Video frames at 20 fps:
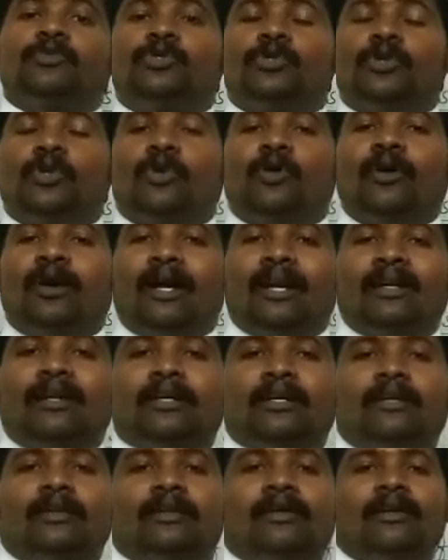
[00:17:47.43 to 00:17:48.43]
to know
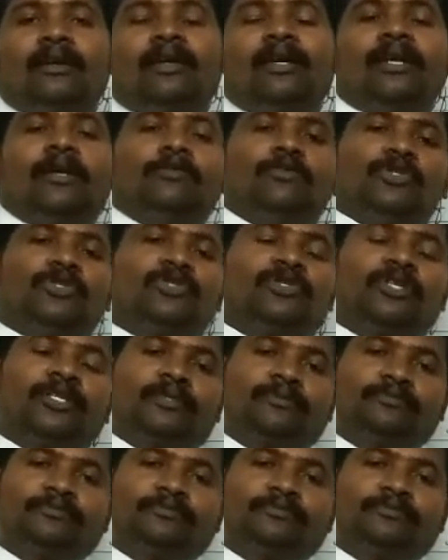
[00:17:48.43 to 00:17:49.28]
under chemistry.